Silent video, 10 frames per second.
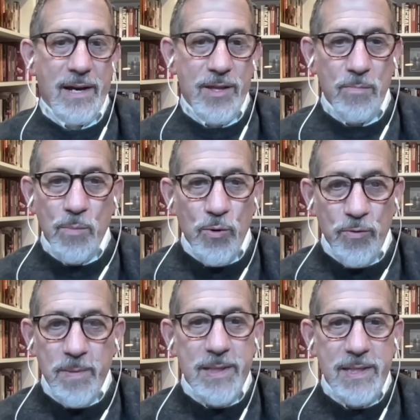the
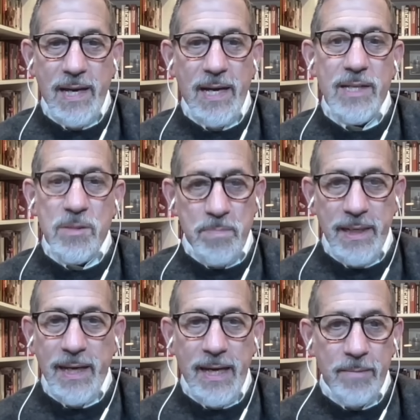movement has
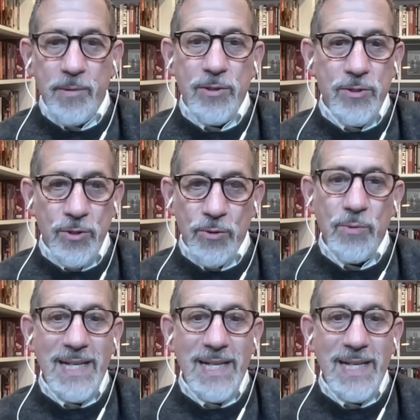been able to